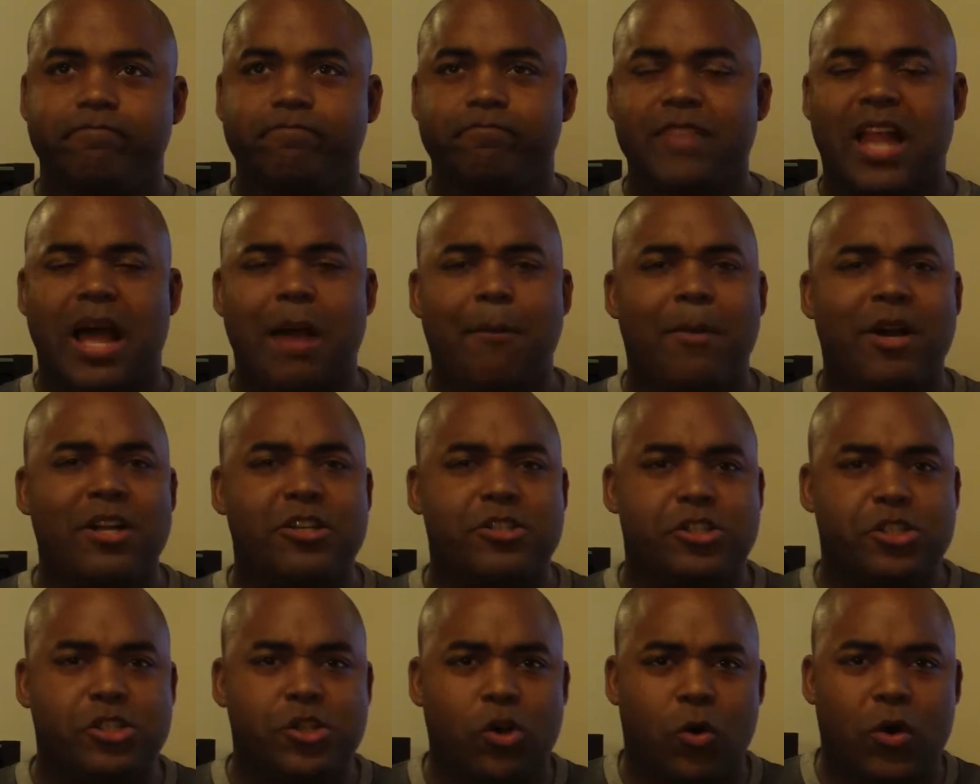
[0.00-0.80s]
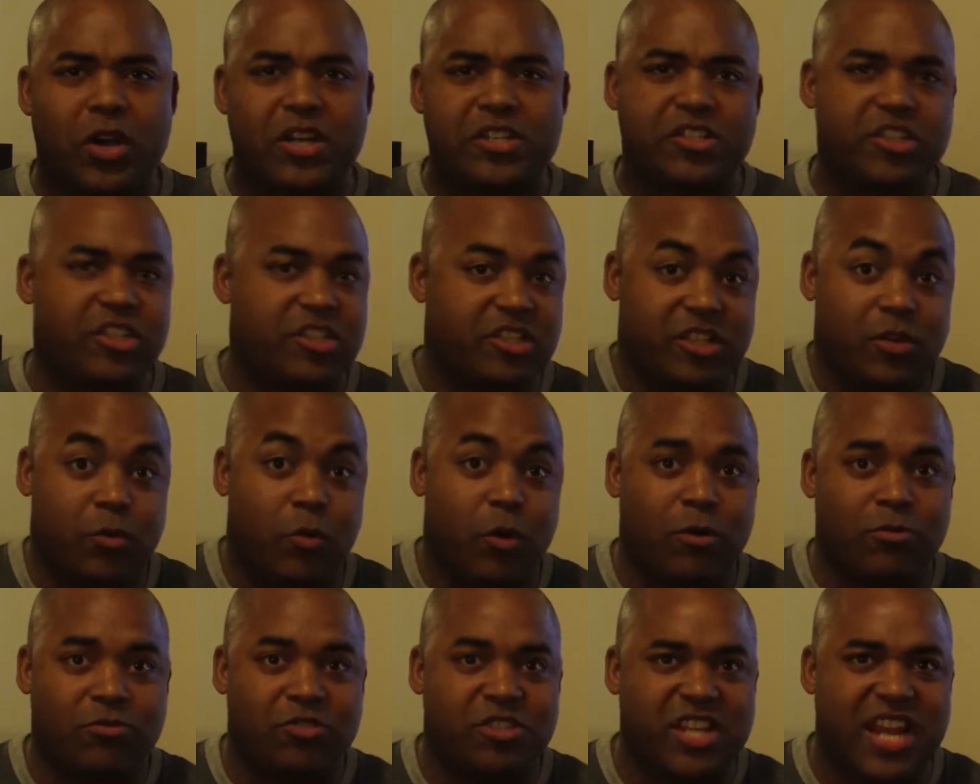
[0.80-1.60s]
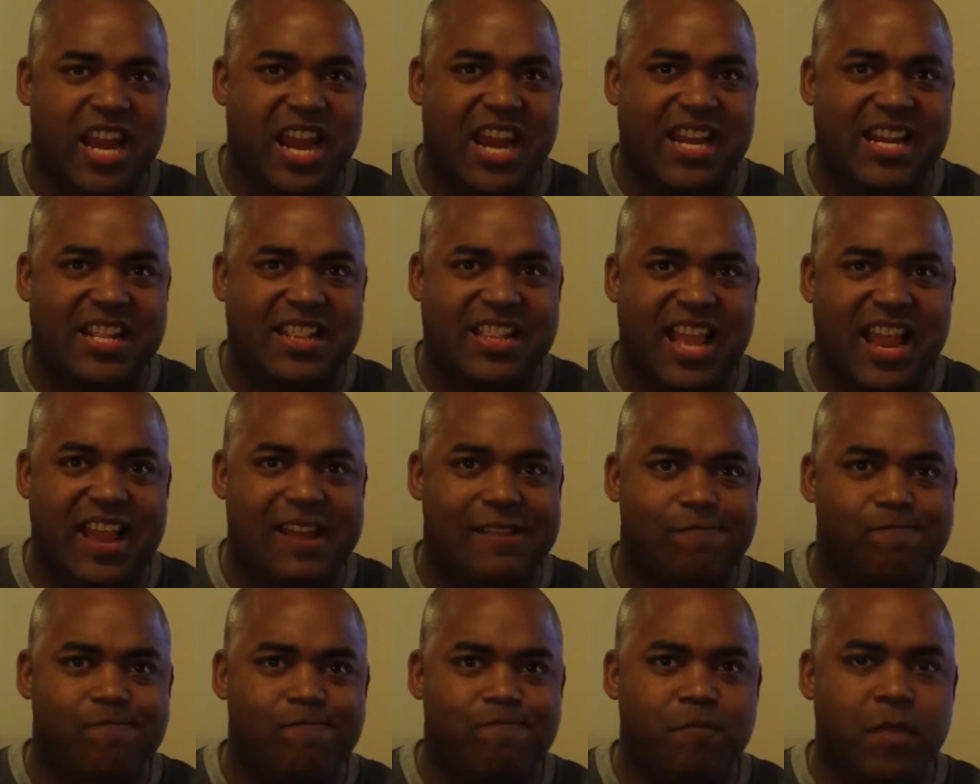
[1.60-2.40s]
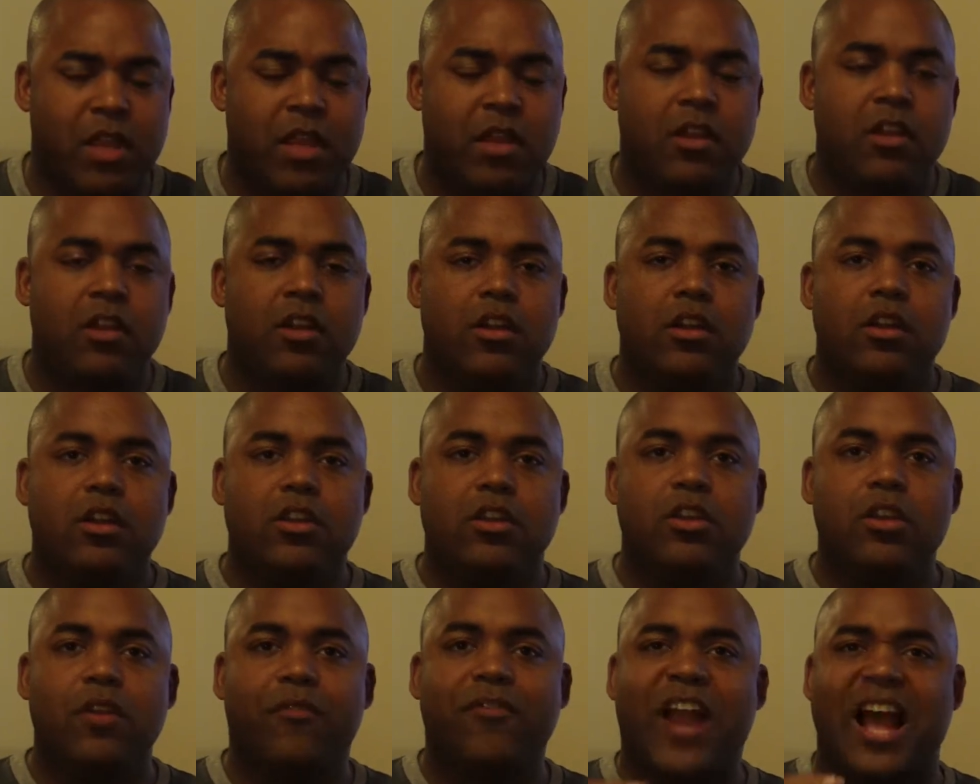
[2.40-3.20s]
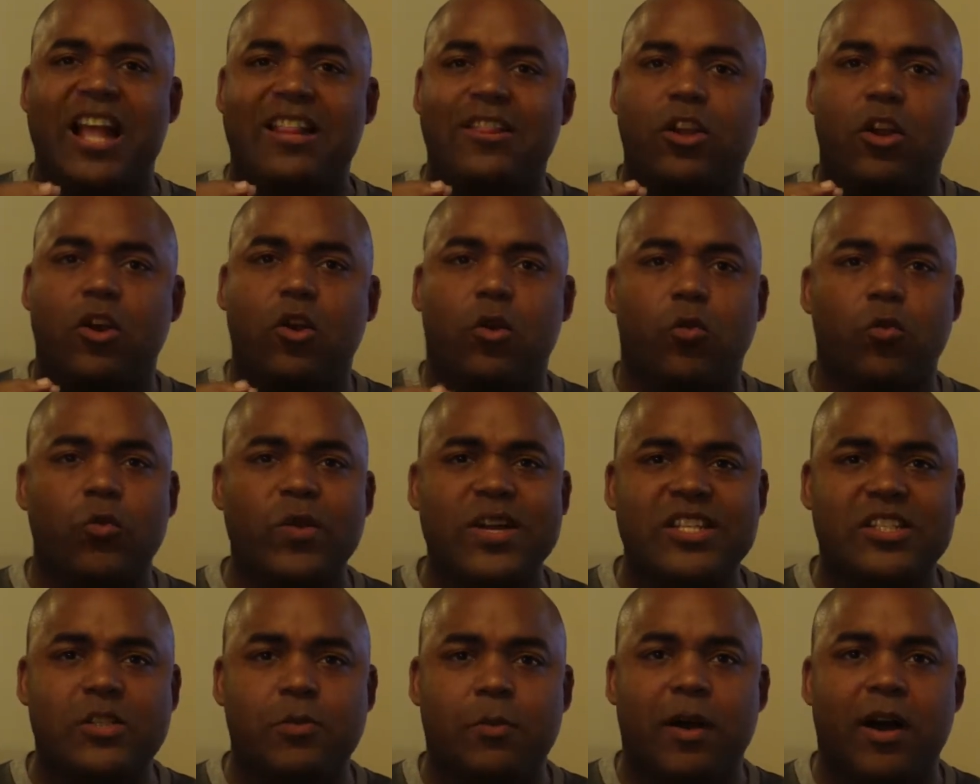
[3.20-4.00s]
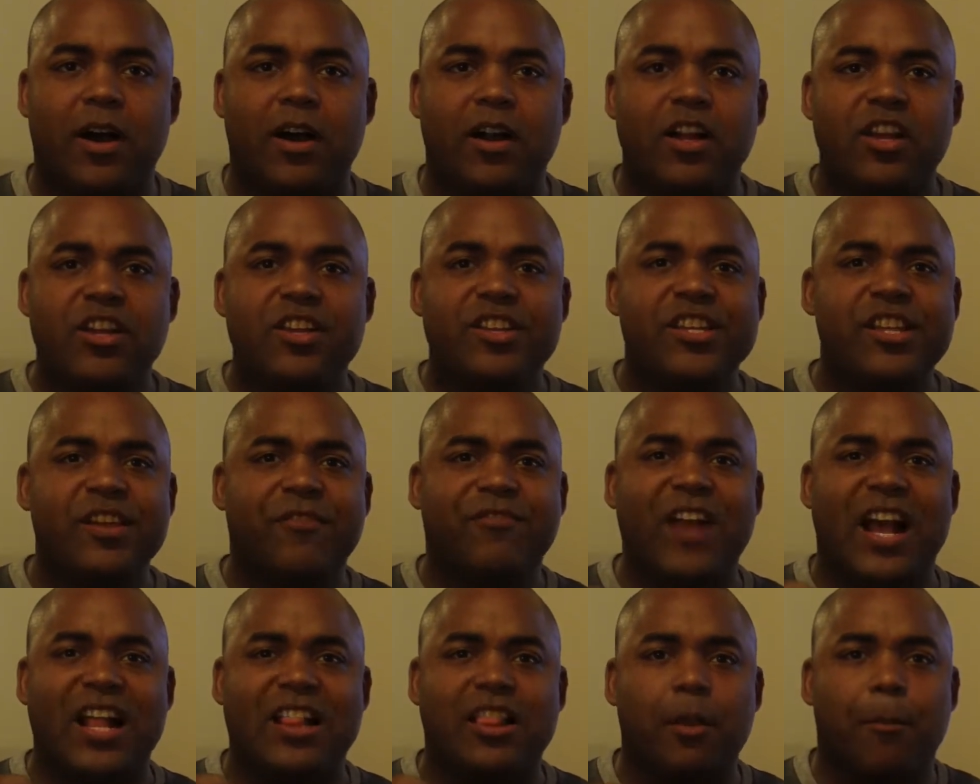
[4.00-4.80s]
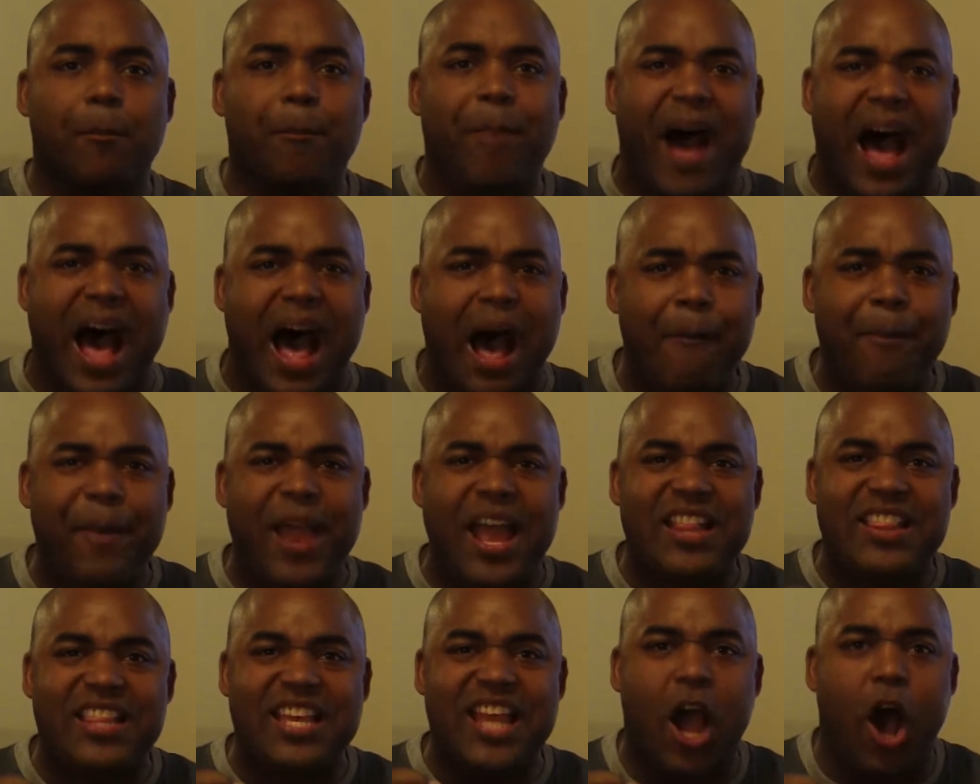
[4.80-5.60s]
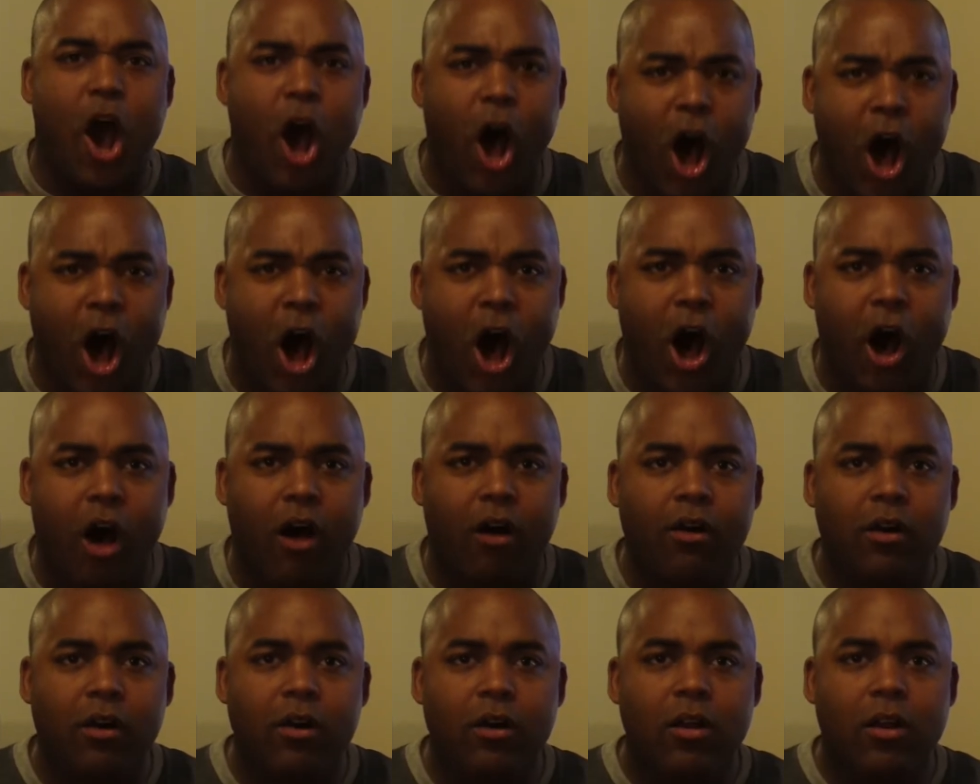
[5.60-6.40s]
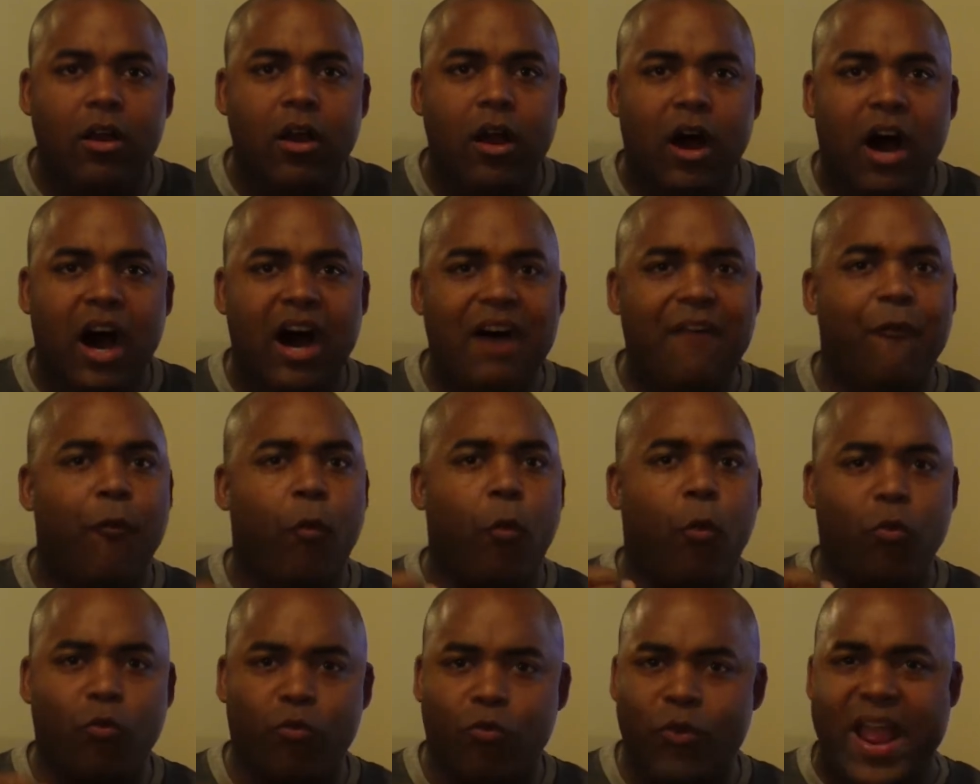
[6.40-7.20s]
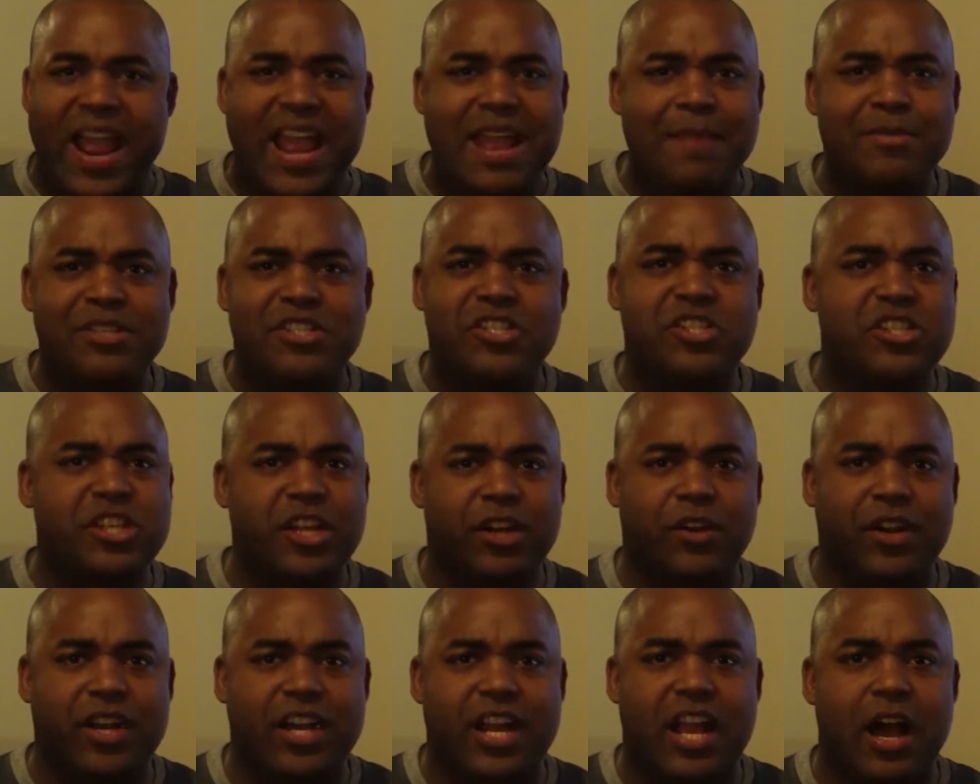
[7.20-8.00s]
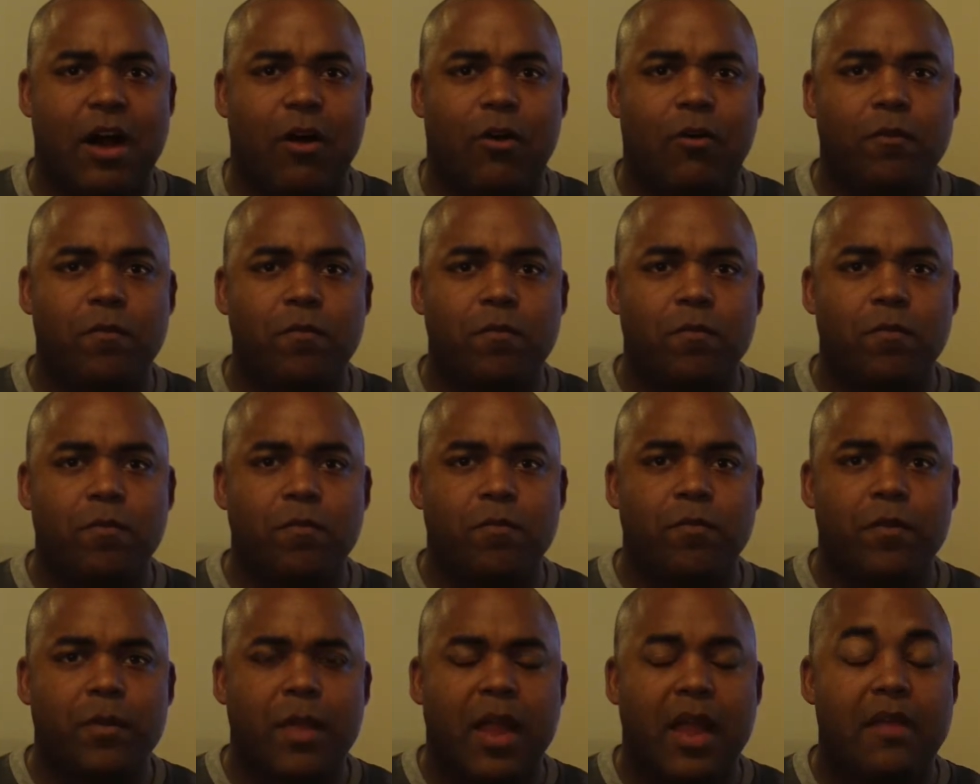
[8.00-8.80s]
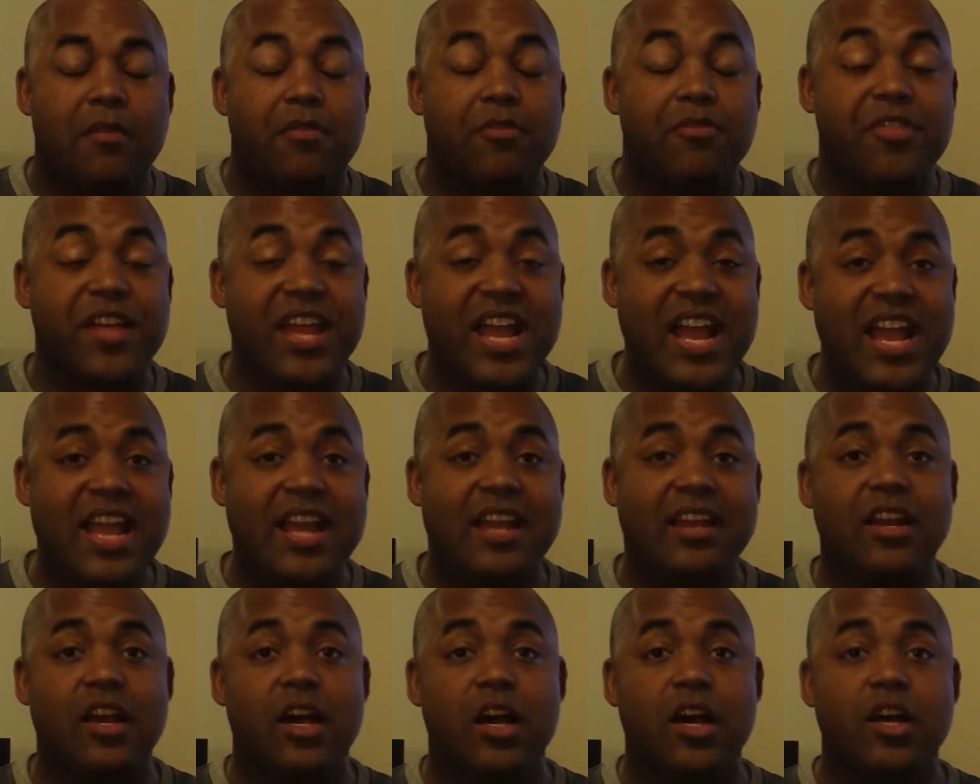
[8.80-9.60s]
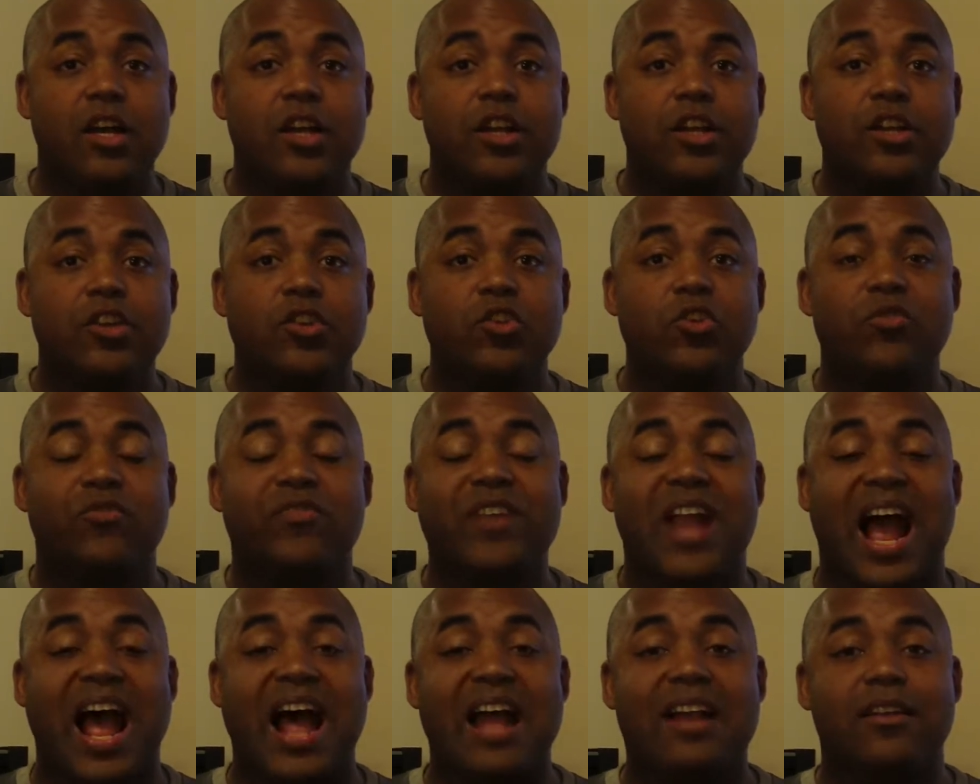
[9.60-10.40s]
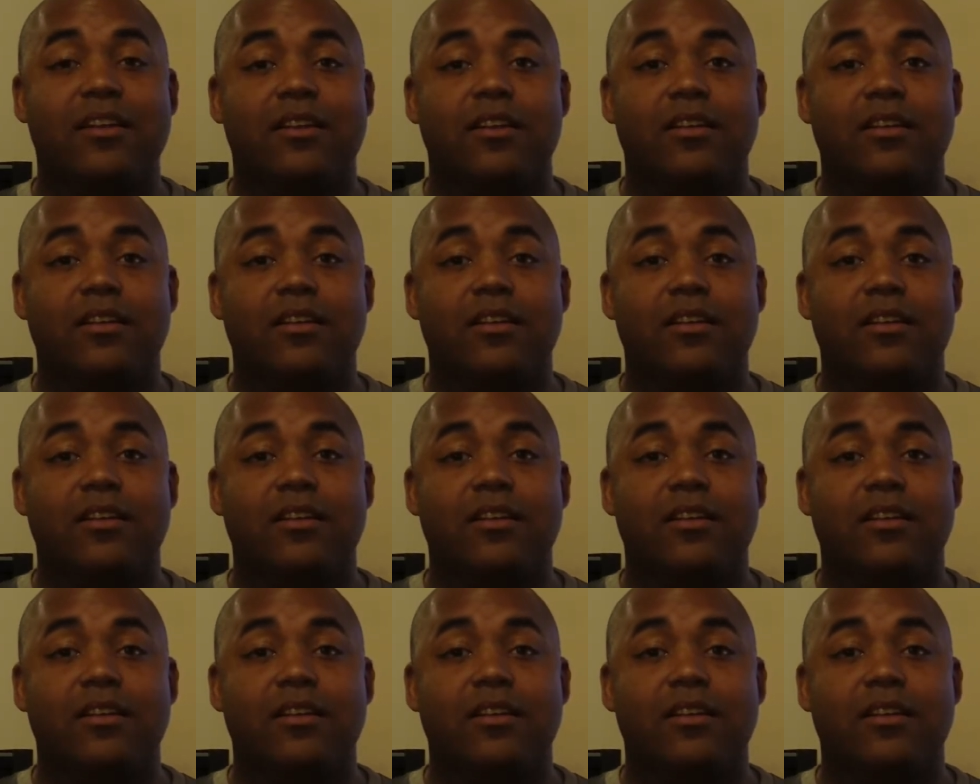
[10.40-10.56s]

not much story since he won't say anything. You've got the charisma. You've got the pop and the awe of Rey Mysterio. Then you've got